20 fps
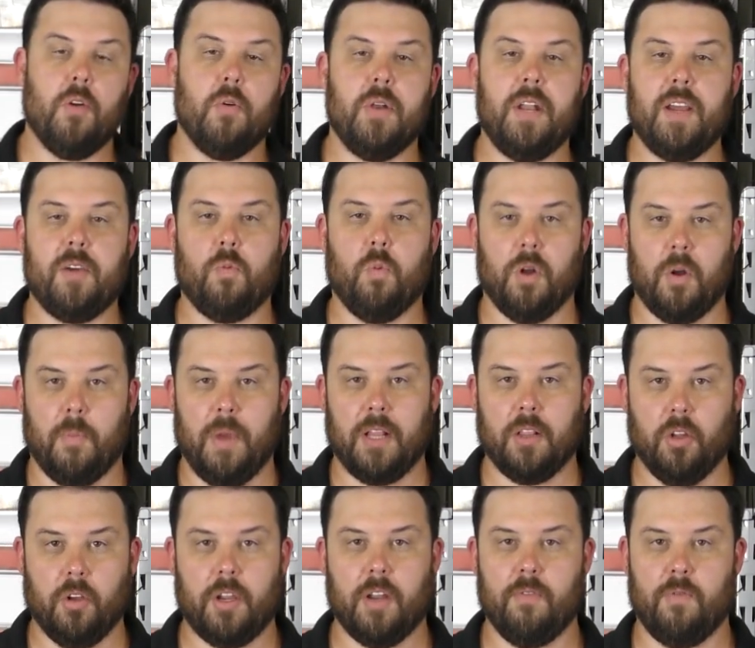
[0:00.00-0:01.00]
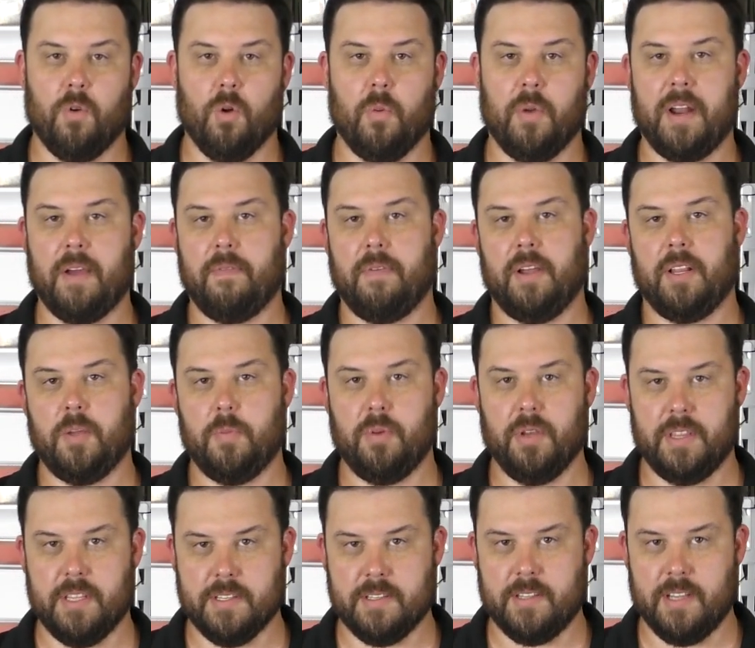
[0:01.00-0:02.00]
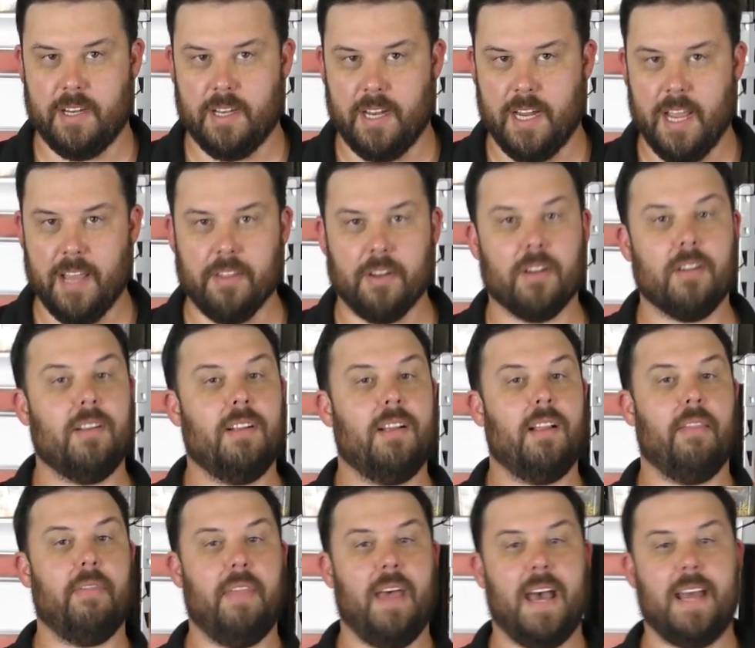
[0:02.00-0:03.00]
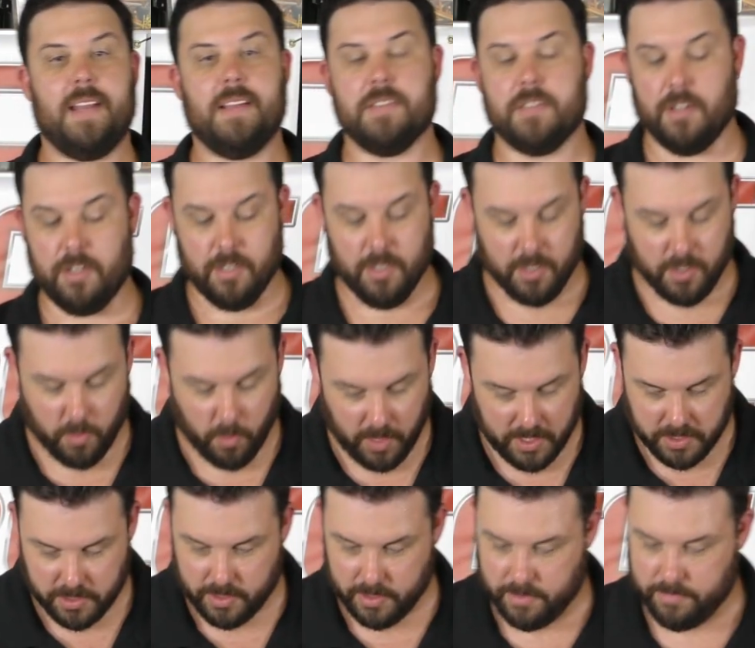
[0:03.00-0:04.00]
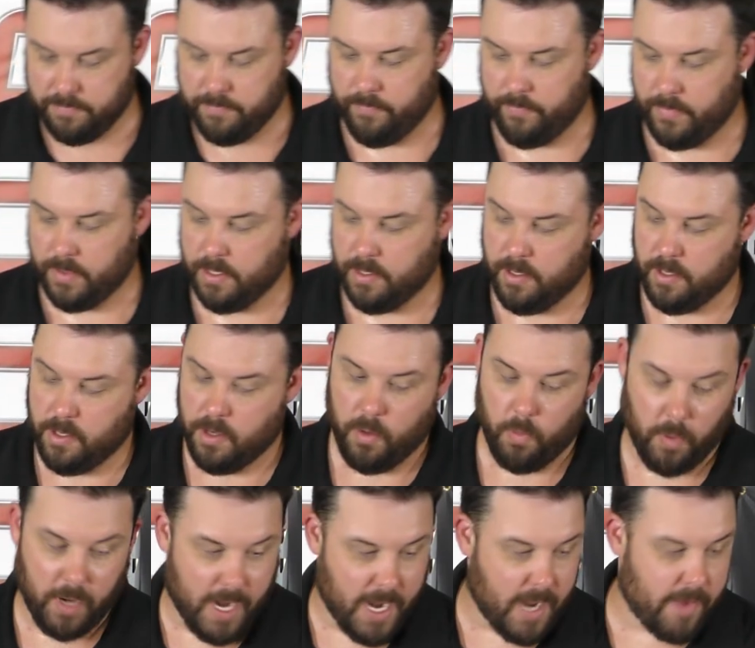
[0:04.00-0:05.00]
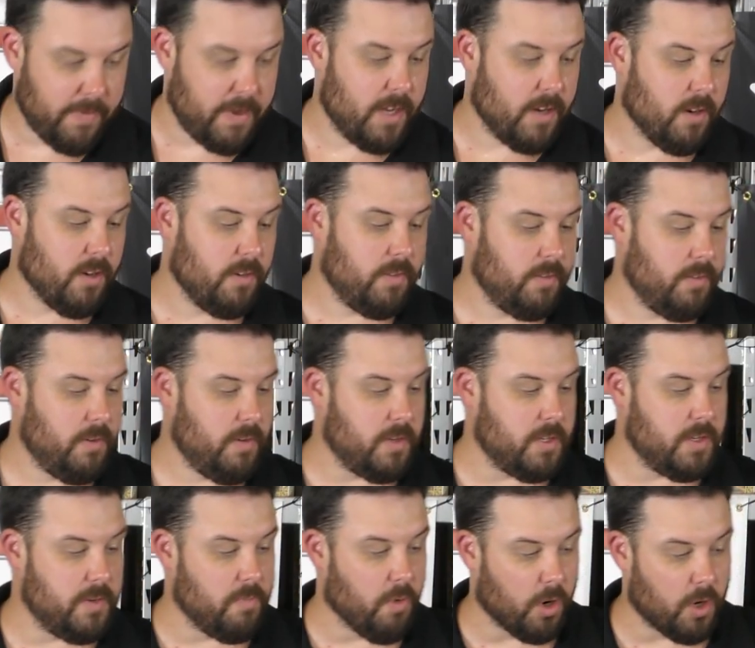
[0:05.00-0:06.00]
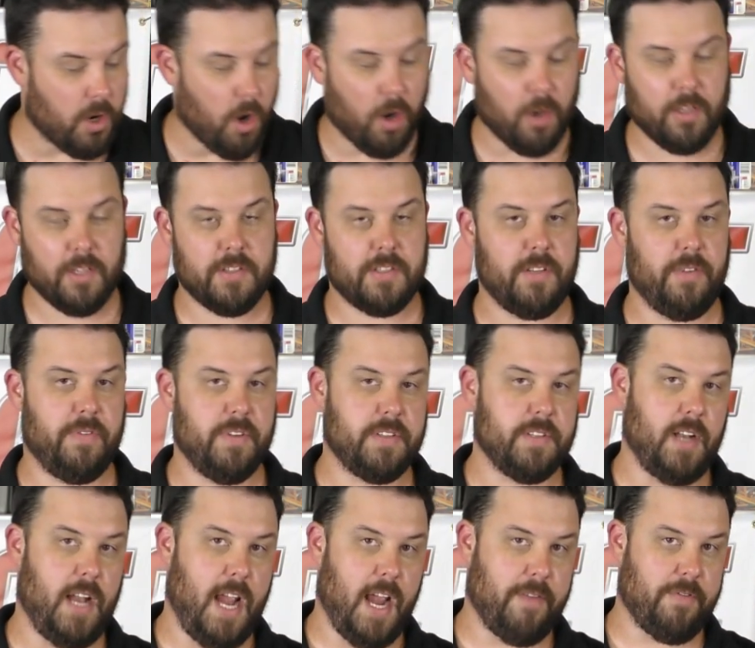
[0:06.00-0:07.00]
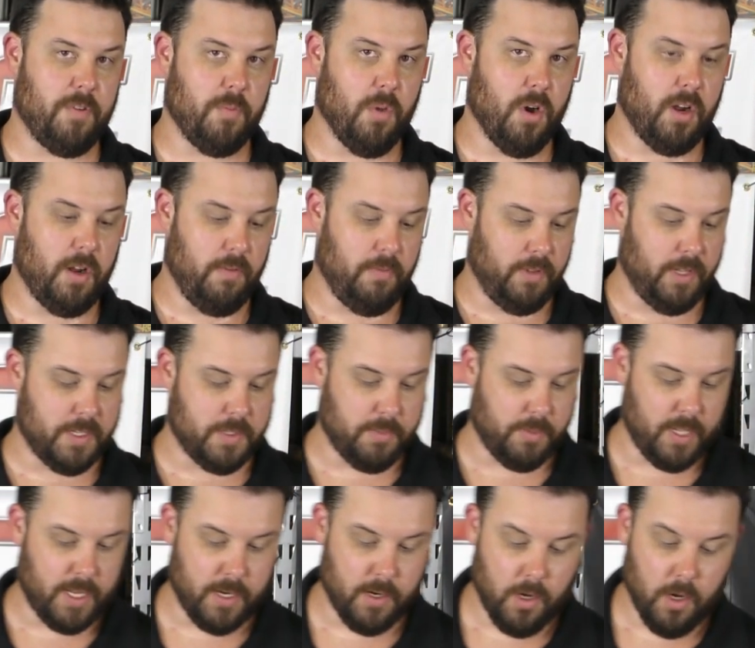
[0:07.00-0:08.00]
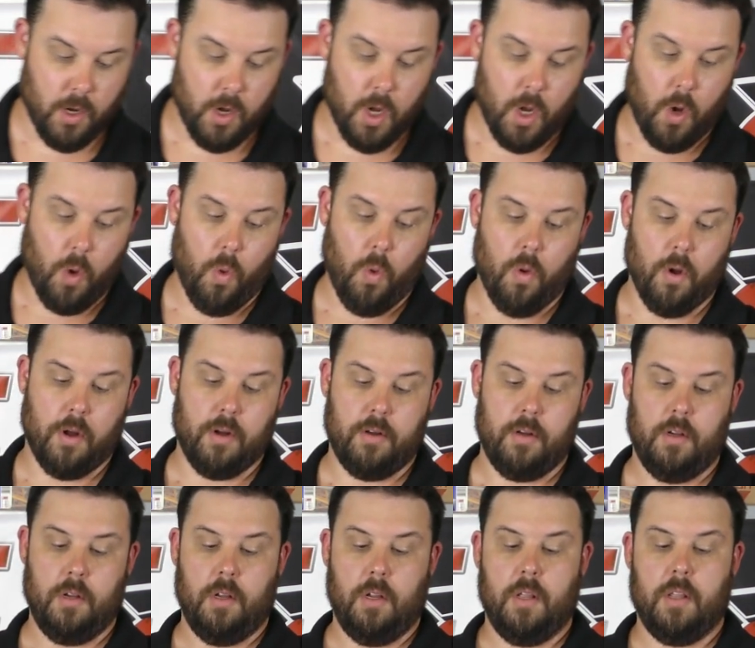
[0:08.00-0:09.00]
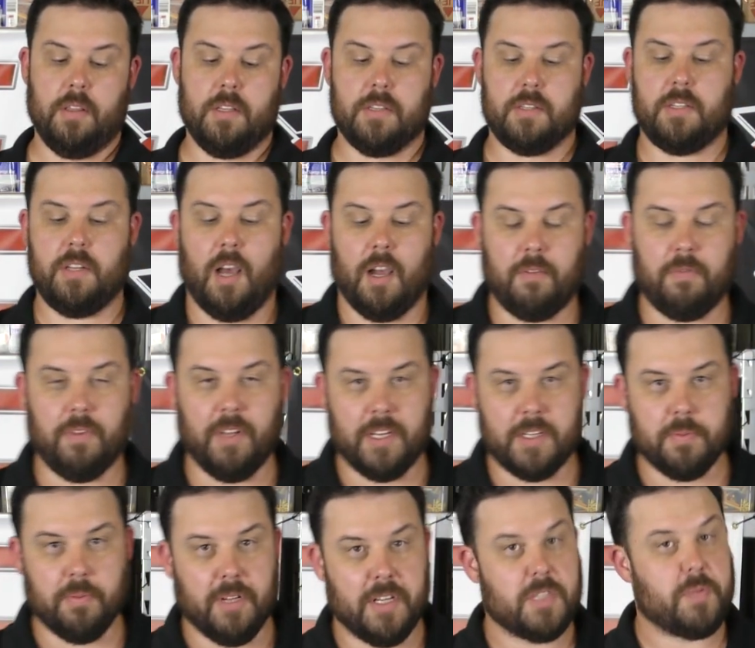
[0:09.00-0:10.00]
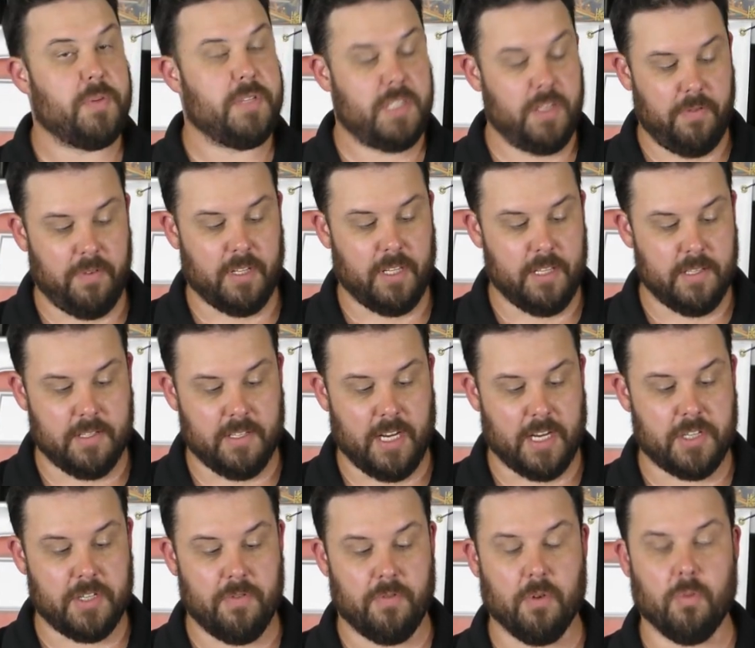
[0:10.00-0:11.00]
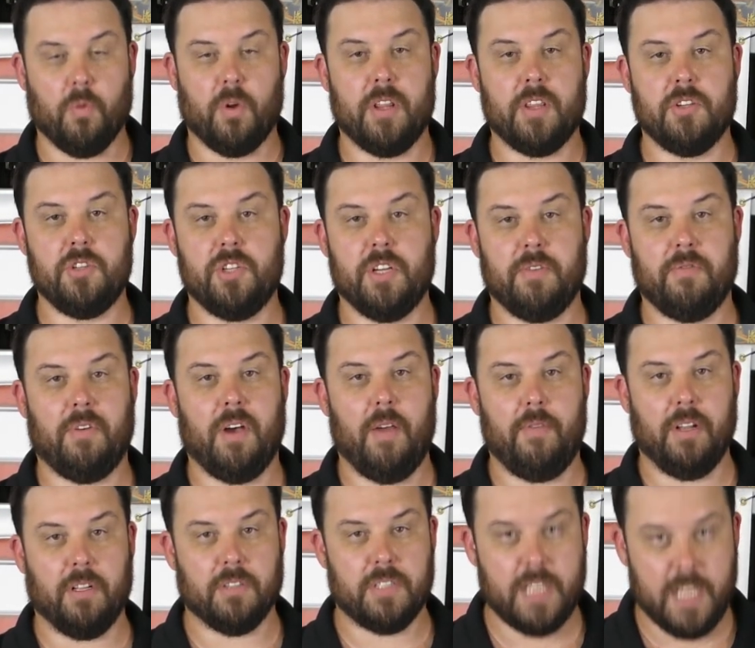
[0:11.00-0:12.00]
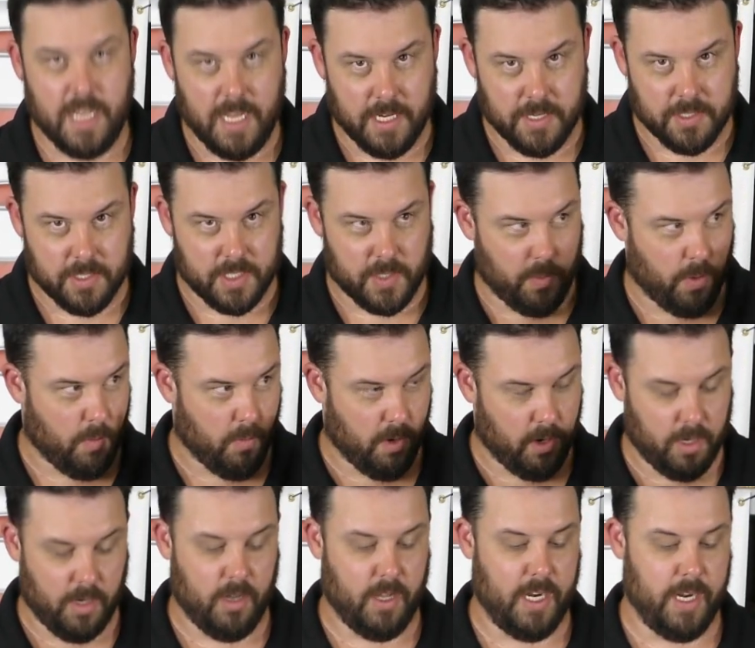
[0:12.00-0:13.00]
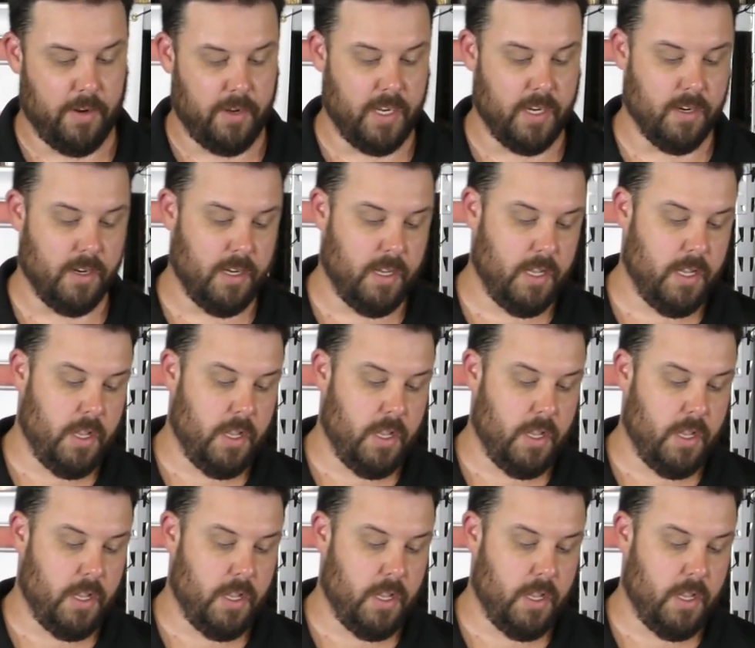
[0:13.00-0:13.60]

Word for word: Nick, what am I looking for when I finally put this thing together? That is a good question. What I have here, regardless if it's an aftermarket flex plate or the stock flex plate, specifically this is actually for one of the Gen 5 LT engines that we're working on out here.